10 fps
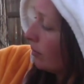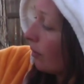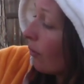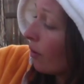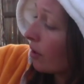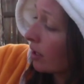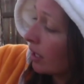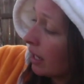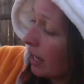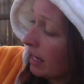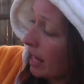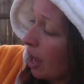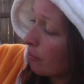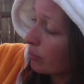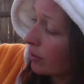Or an
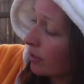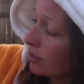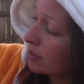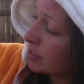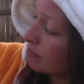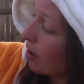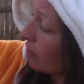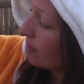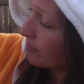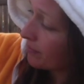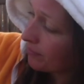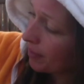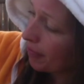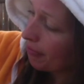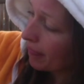emperor tamarin.
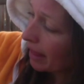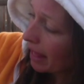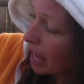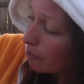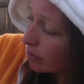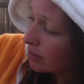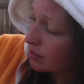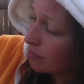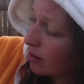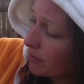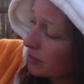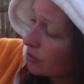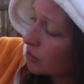Emperor tamarins are